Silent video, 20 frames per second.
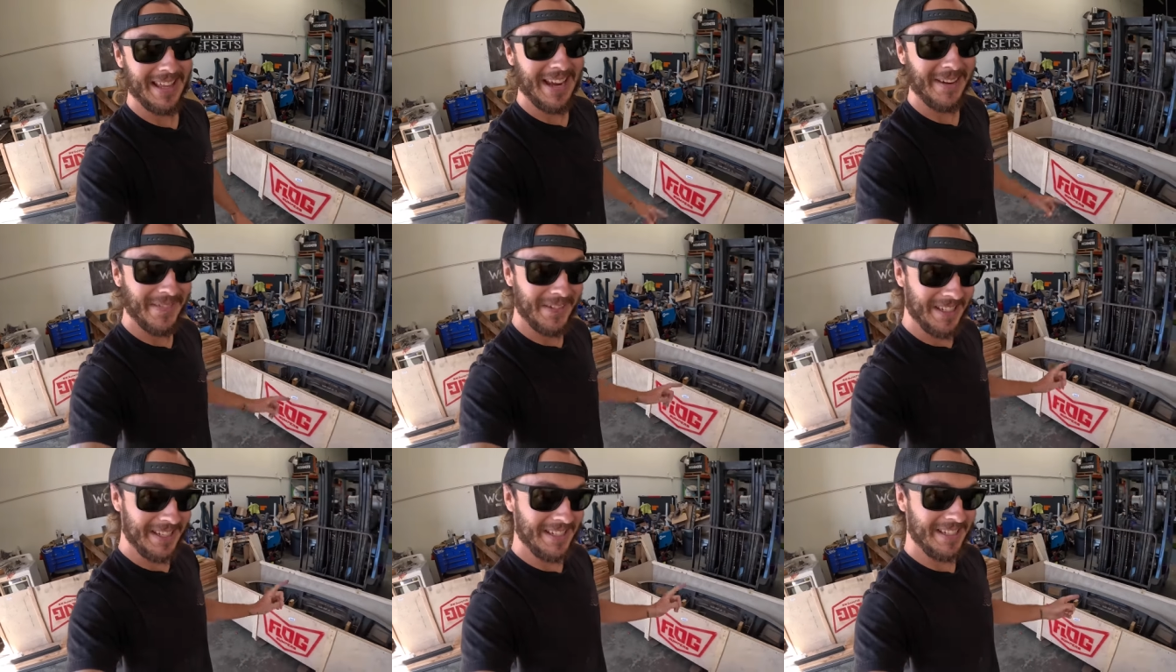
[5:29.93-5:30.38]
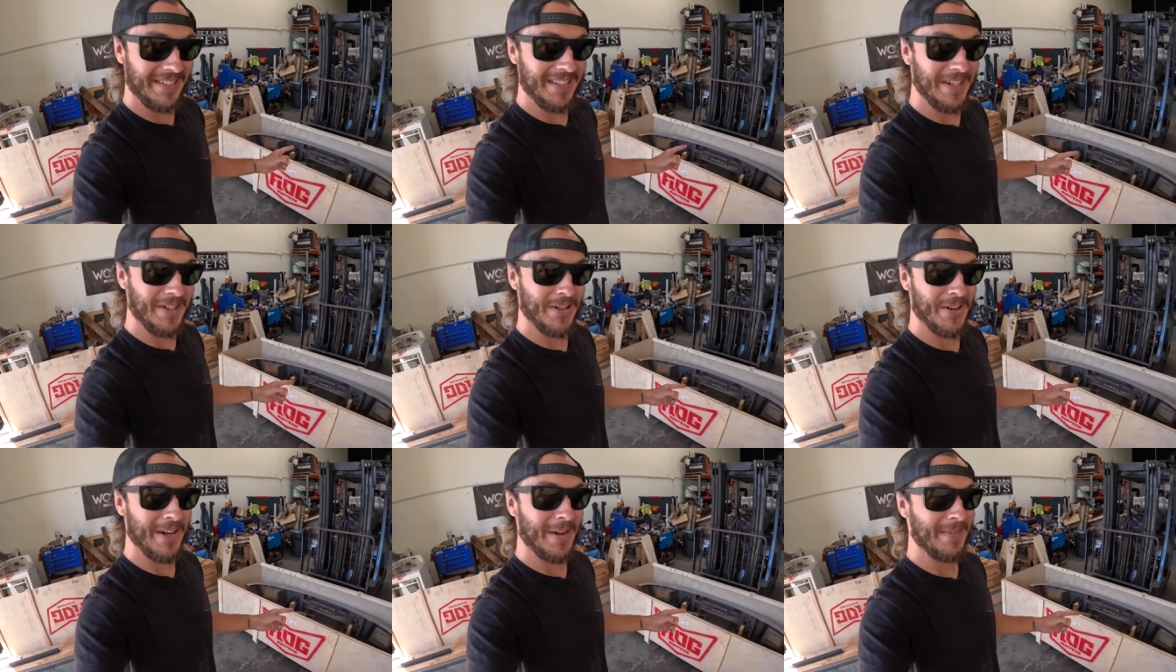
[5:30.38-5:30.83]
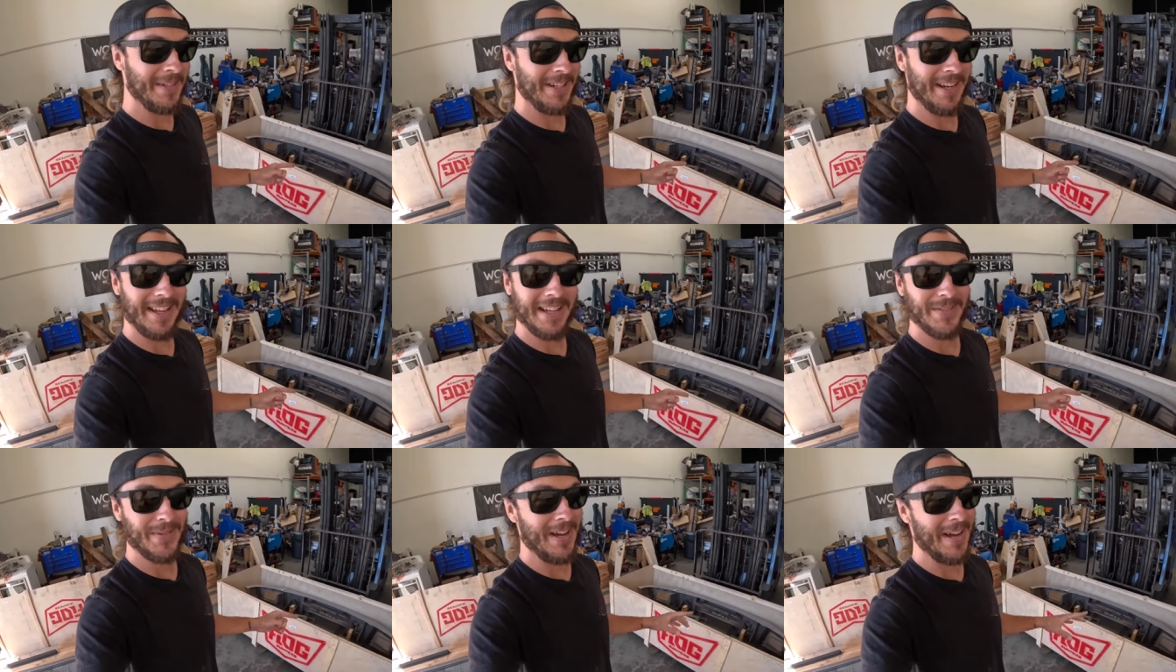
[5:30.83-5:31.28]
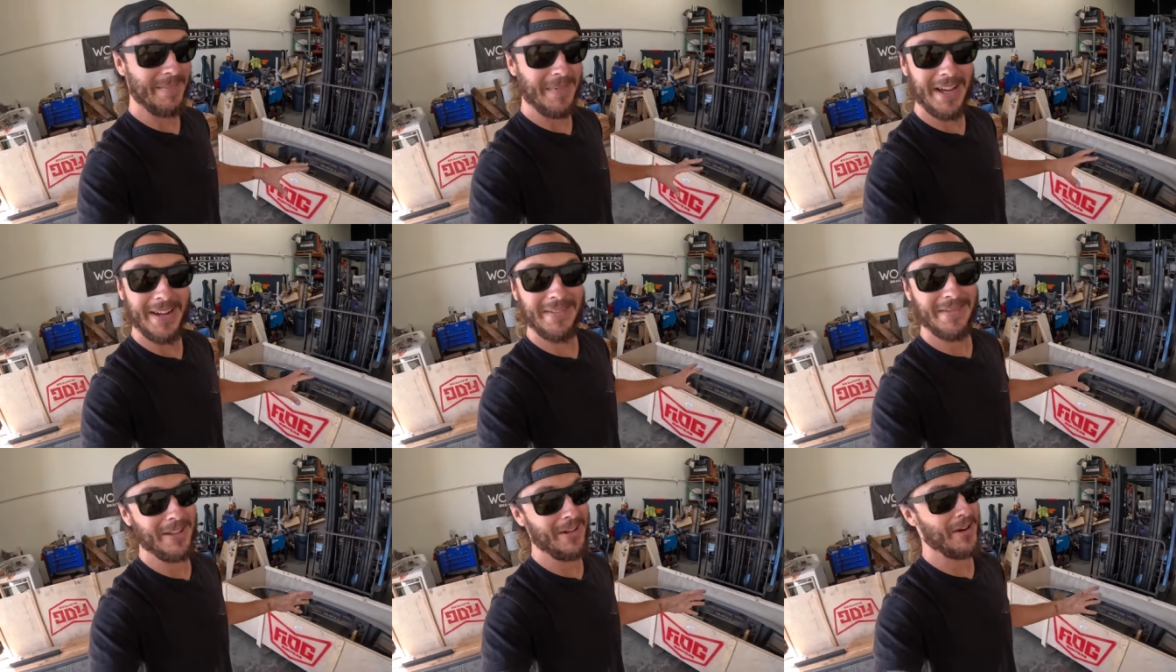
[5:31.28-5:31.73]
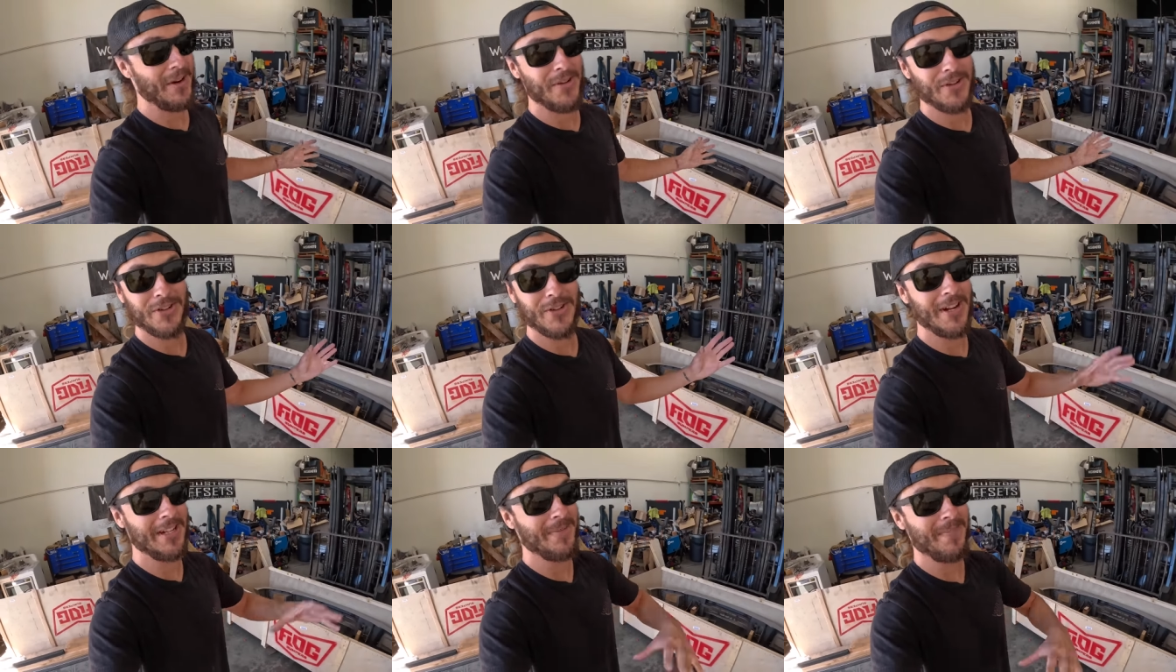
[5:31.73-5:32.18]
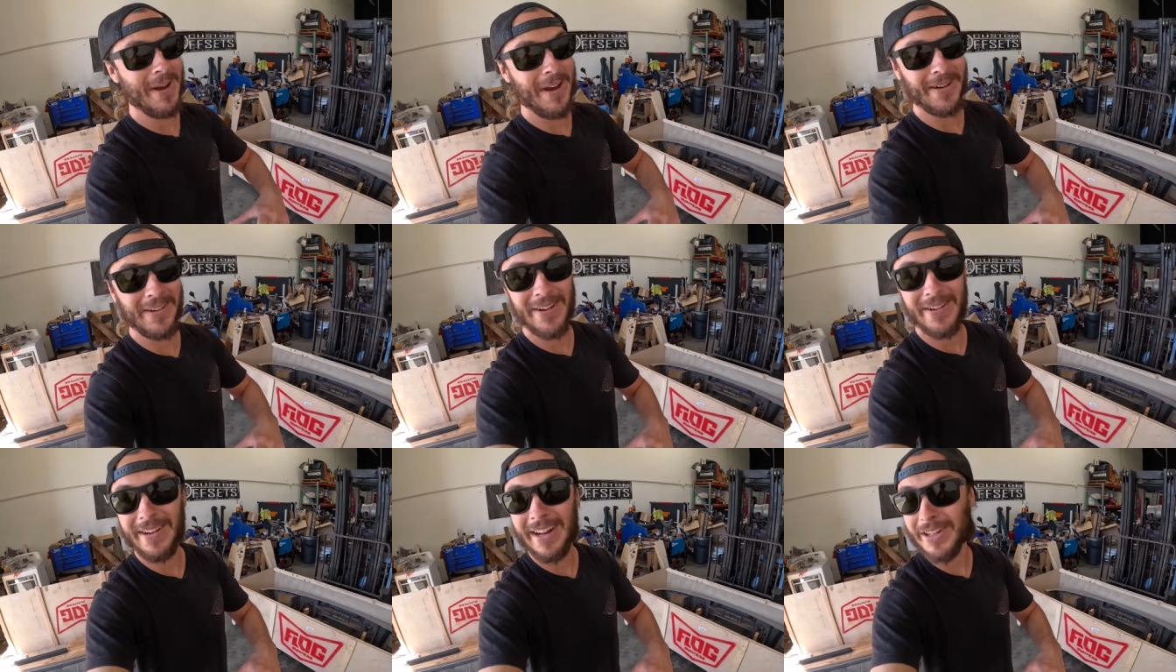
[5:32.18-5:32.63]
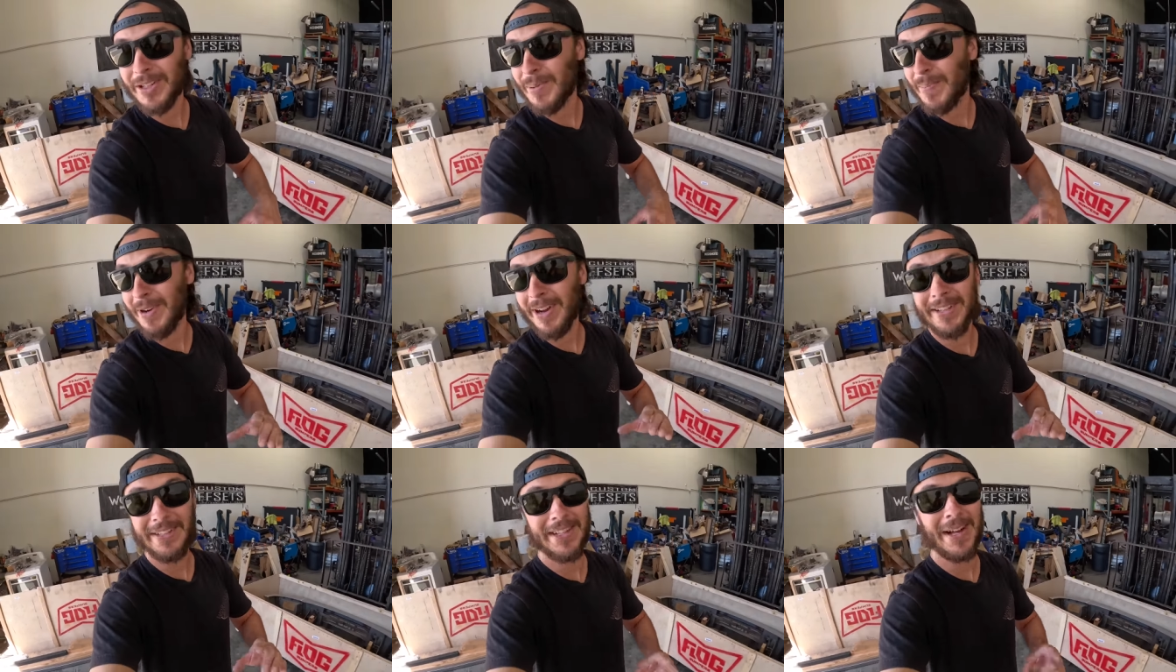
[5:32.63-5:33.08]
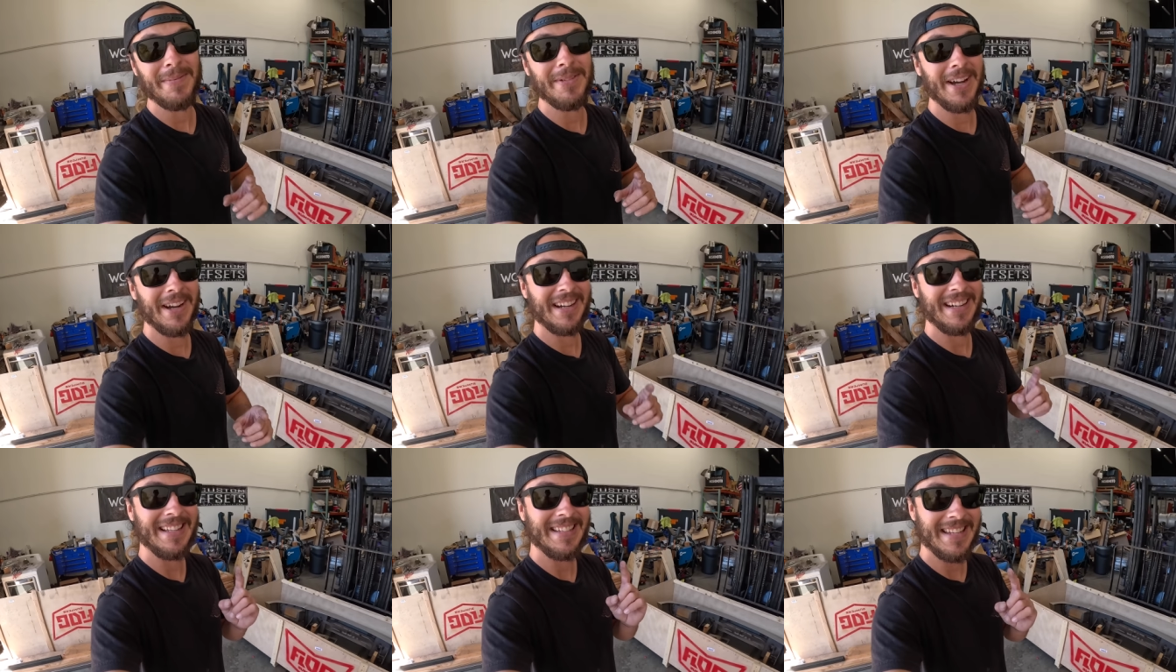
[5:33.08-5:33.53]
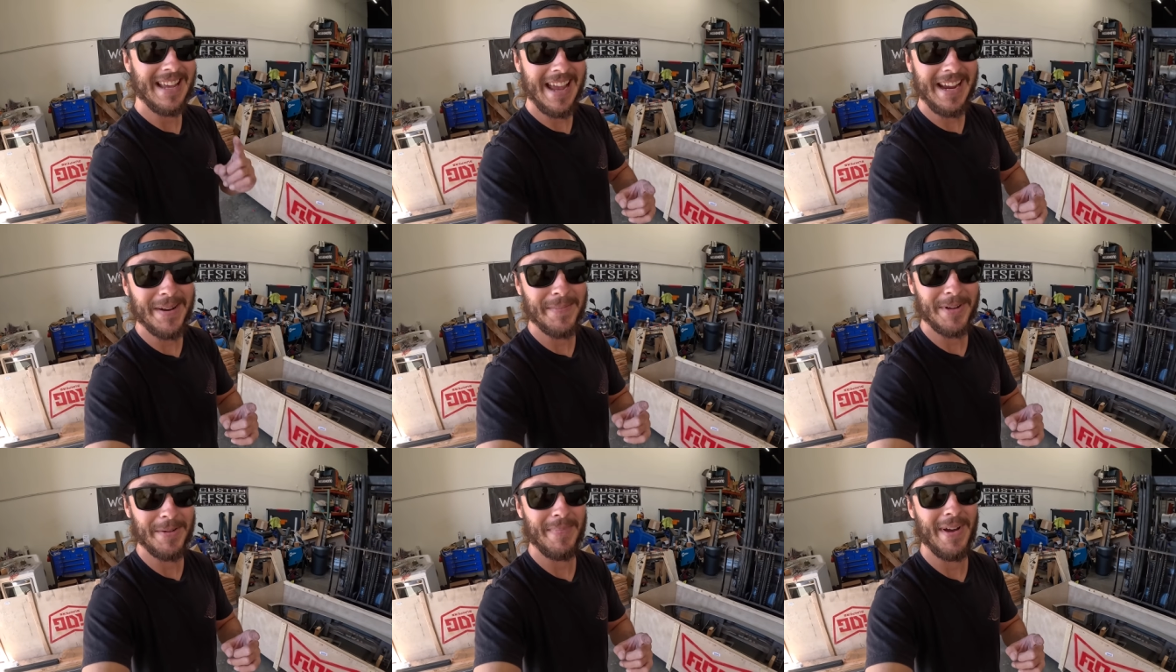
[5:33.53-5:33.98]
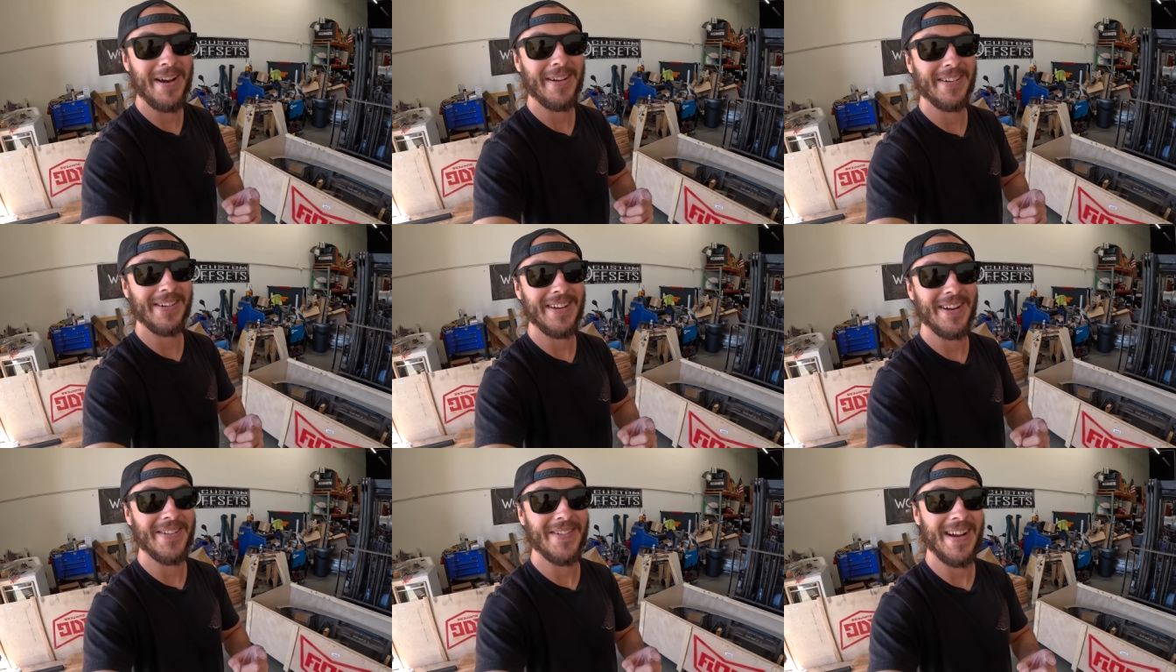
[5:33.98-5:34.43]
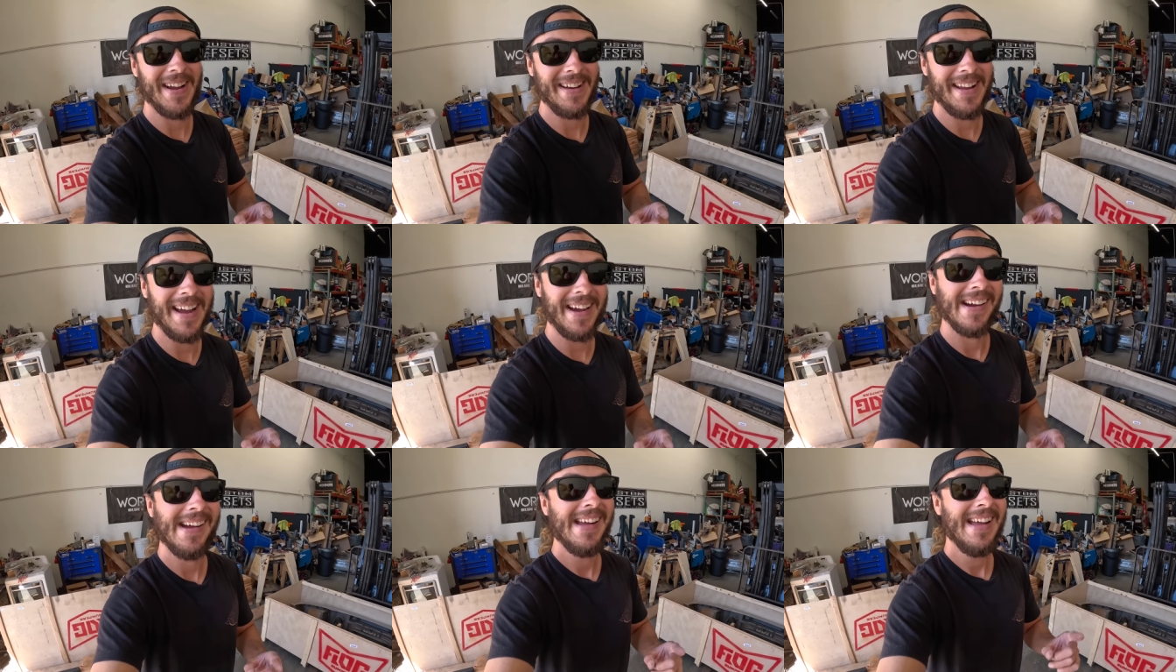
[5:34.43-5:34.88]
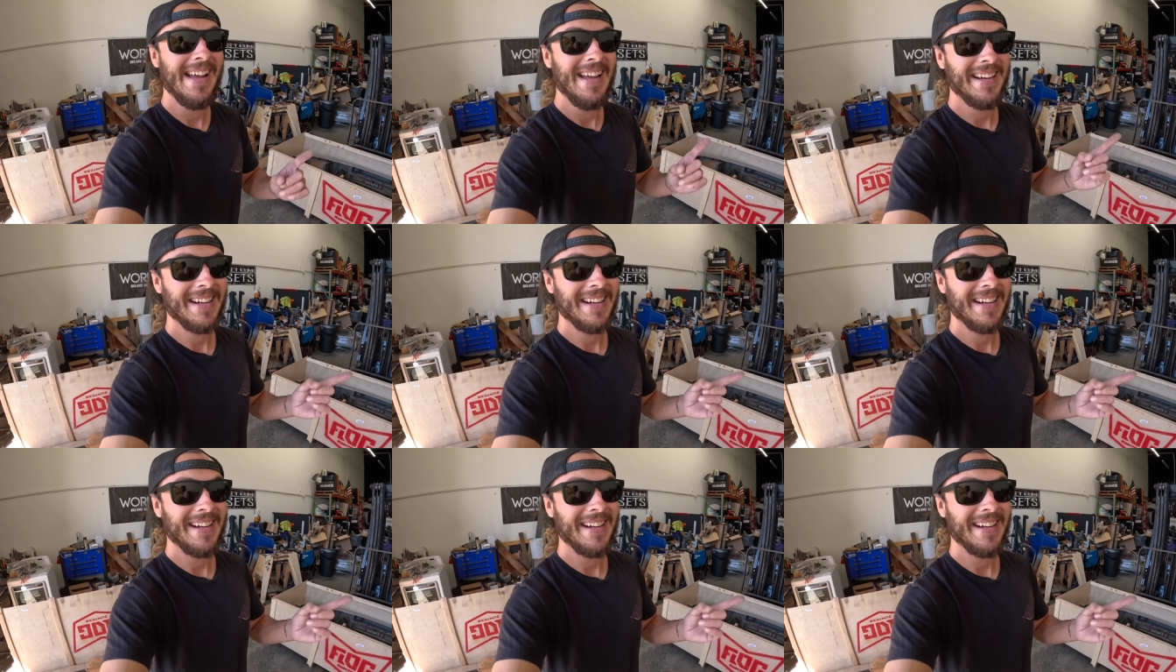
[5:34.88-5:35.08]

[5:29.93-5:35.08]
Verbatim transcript: Thankfully, these things showed up today. That's why I'm not, they're going straight to powder coat and I should probably stop talking to take them to powder coat right now.